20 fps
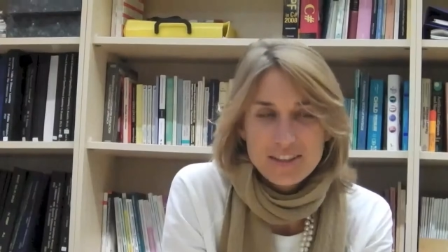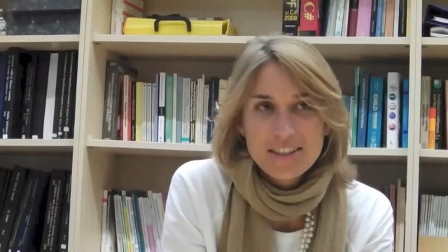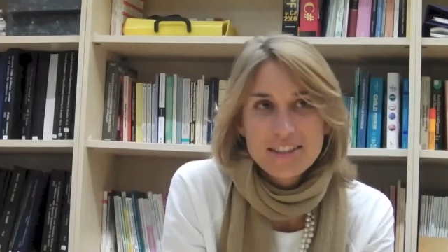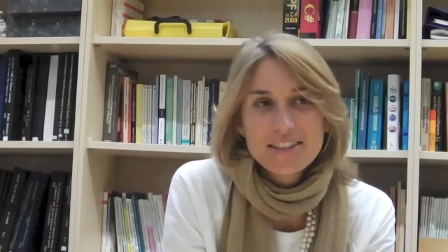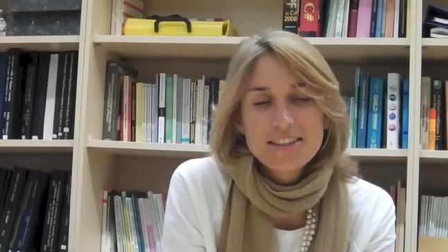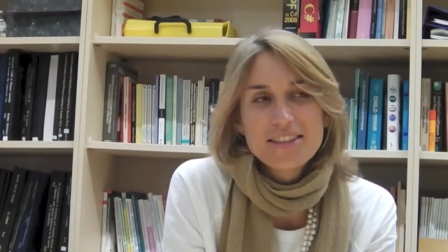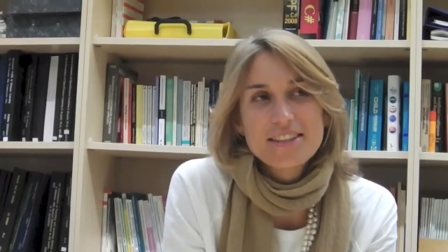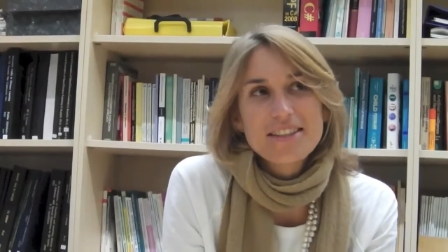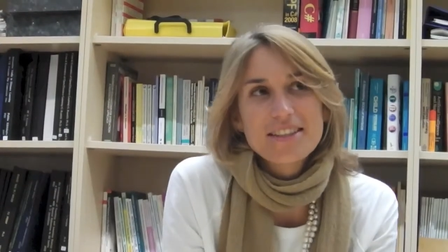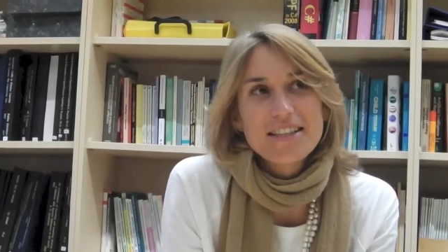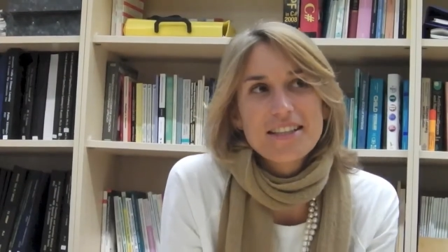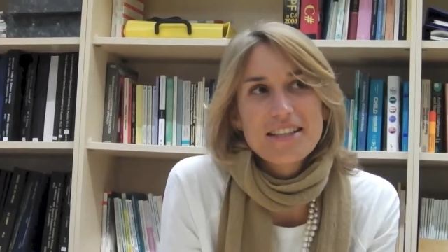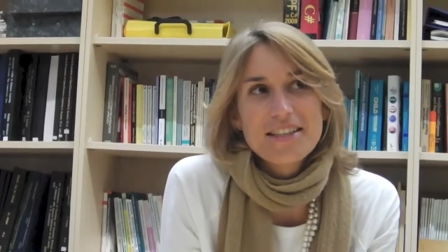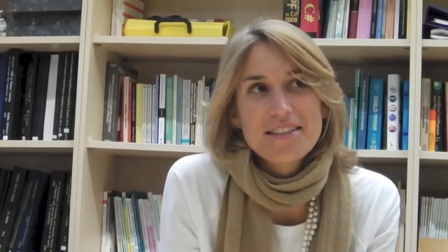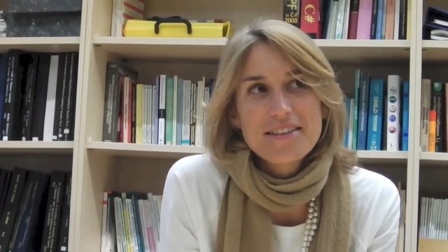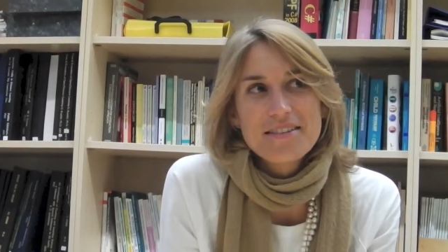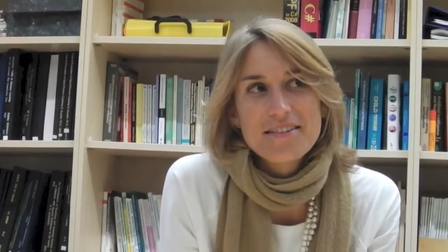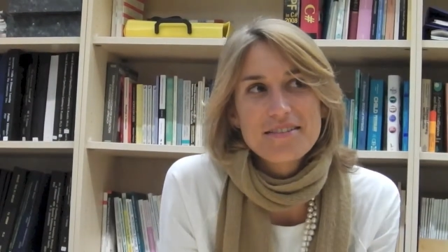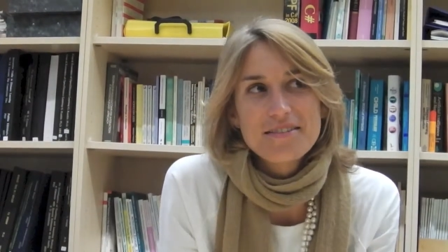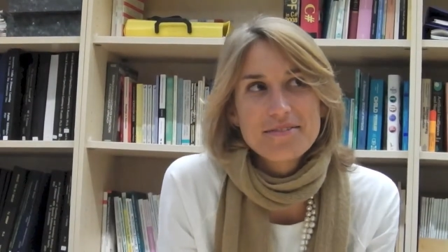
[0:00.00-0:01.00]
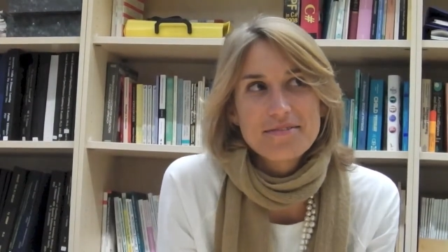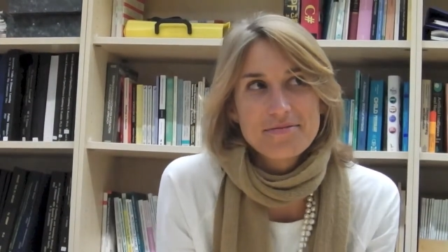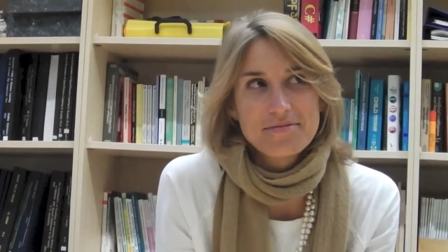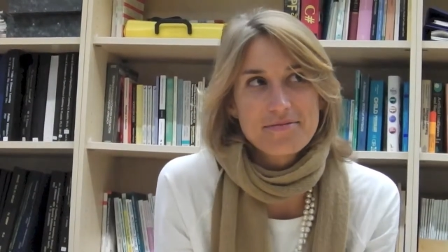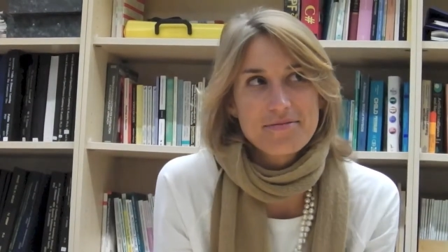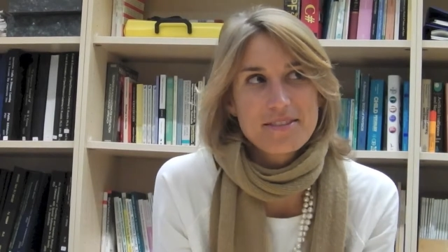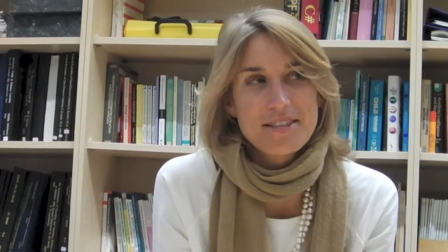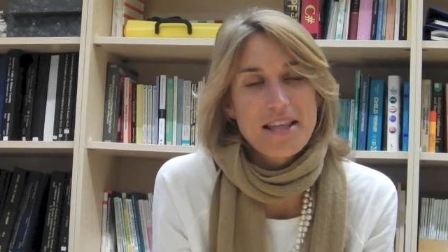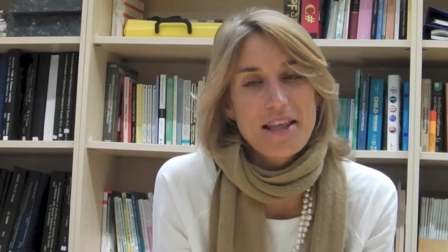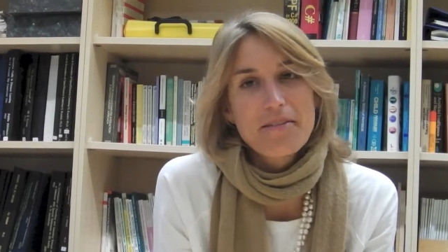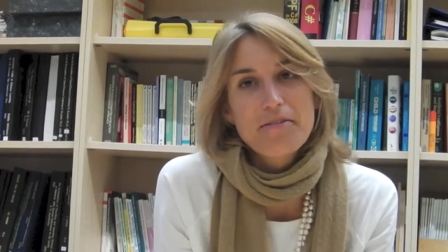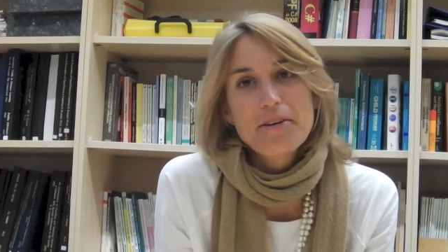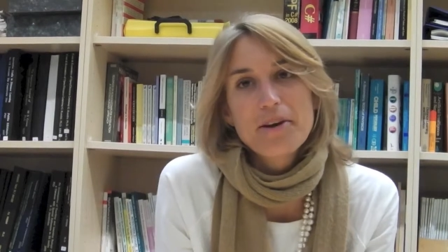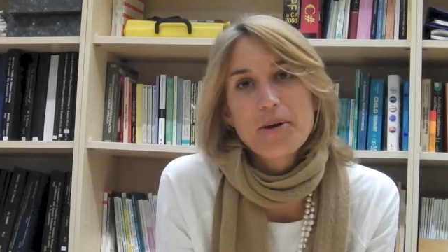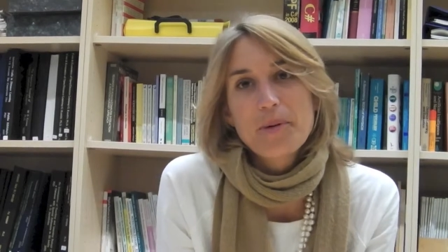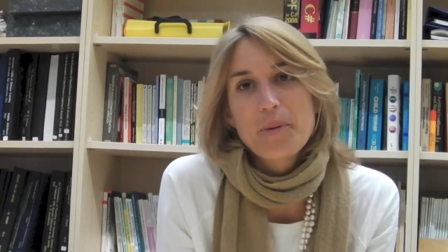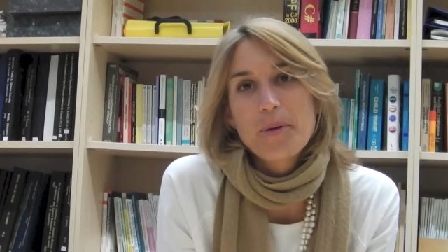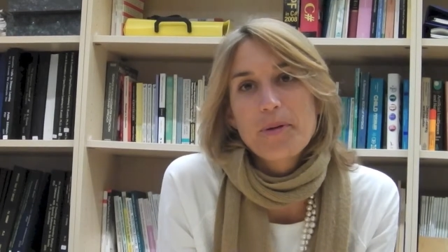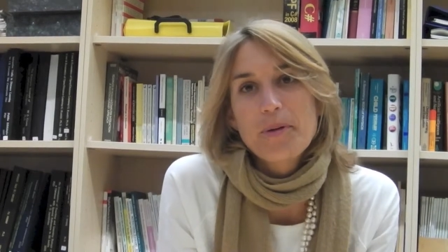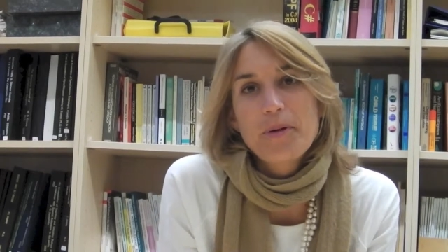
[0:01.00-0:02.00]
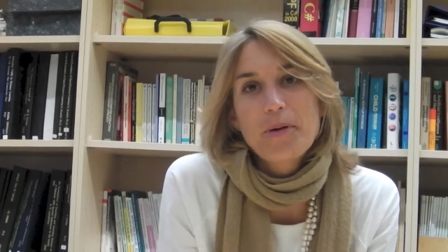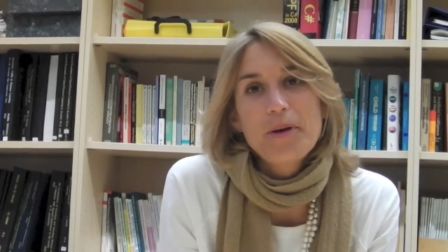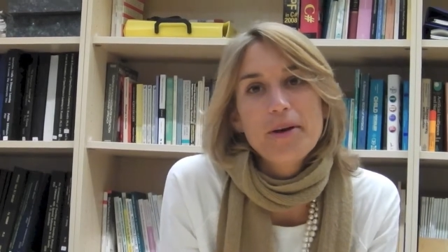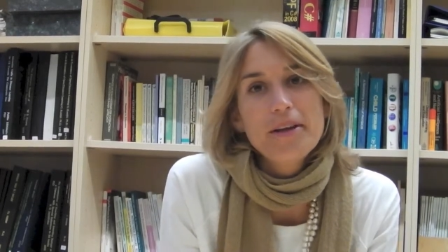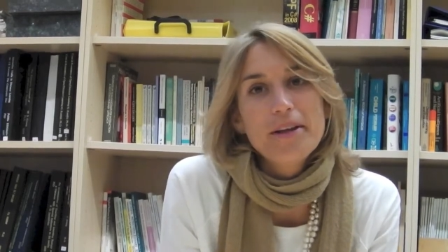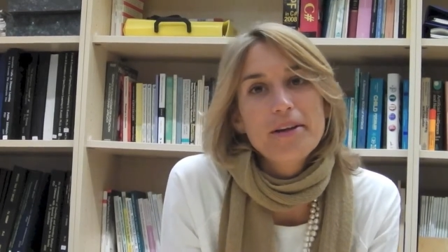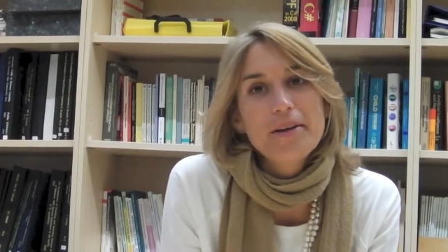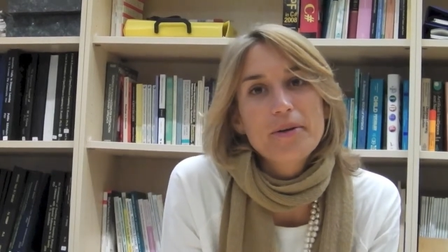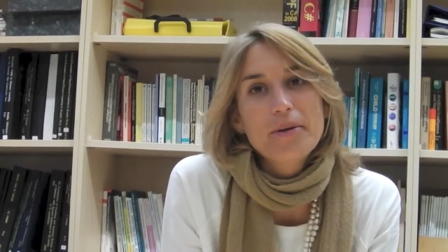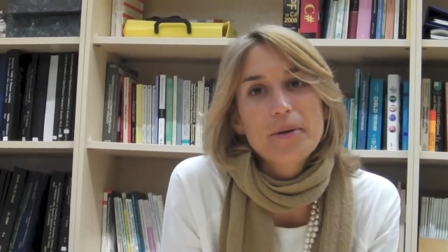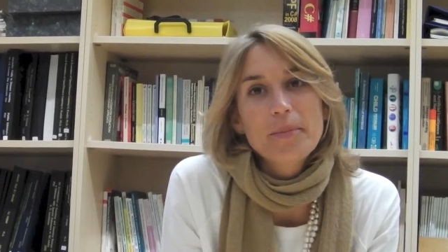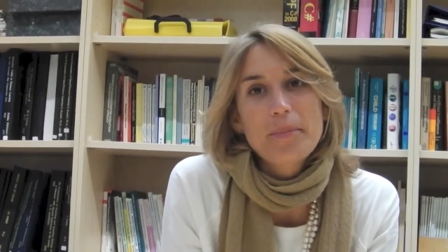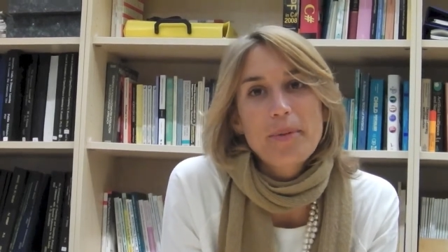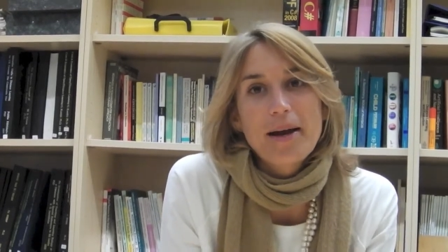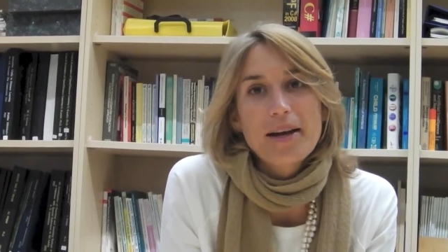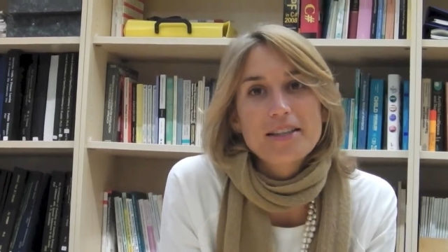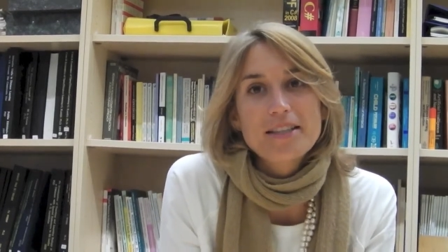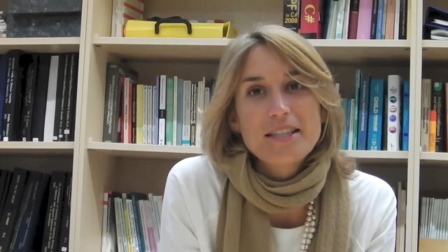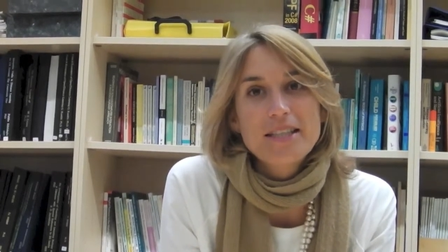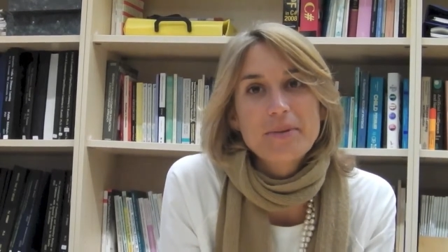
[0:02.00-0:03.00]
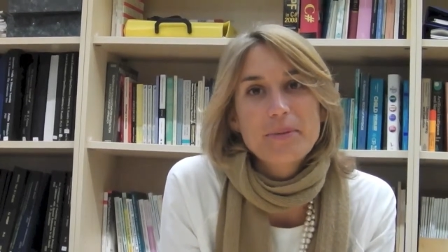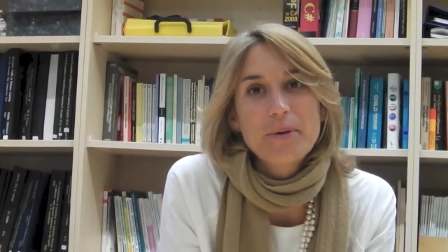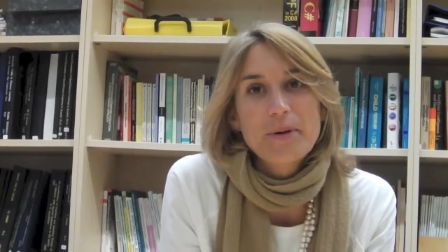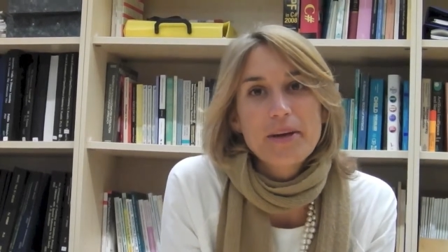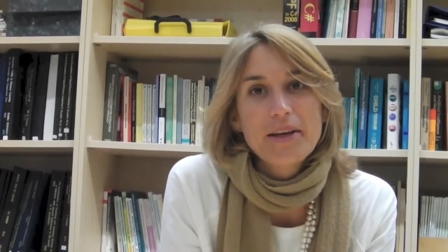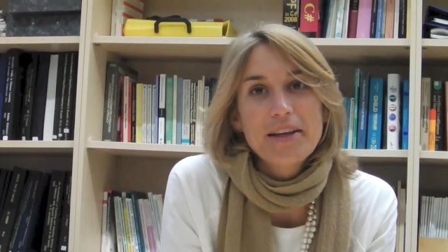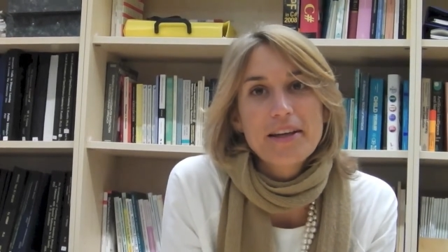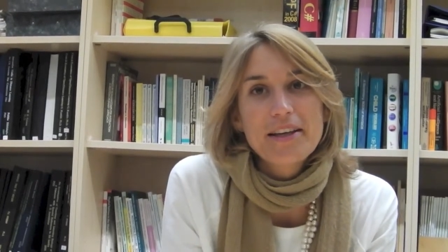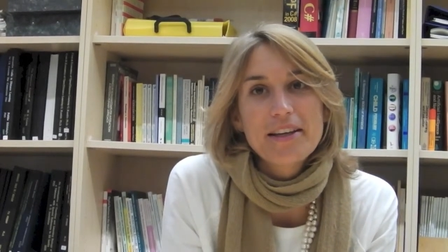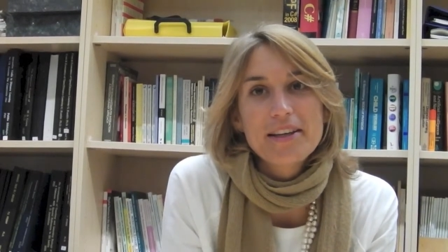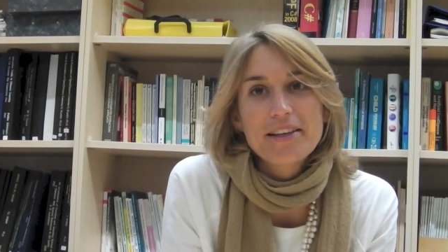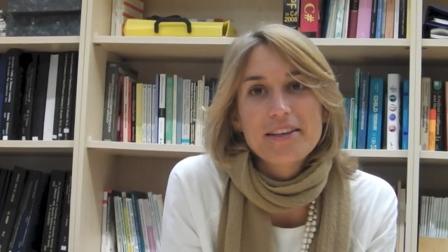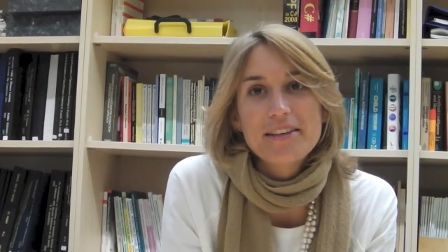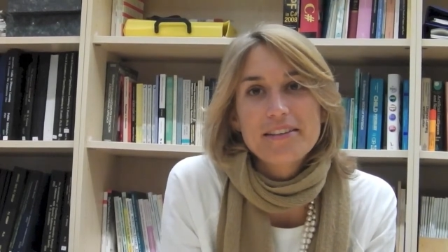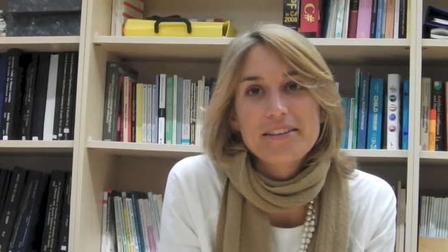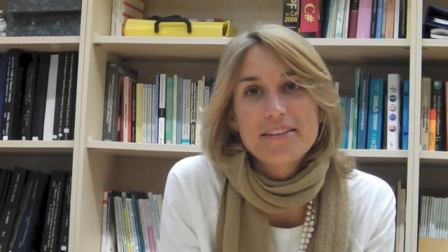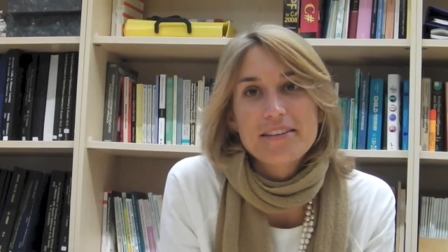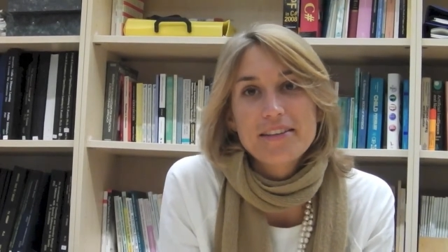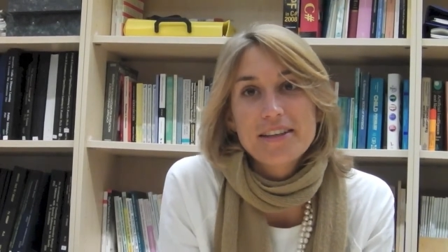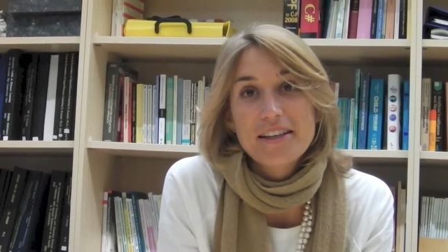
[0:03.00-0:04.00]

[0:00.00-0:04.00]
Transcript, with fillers: In, in South Africa, we were the only group actually working in,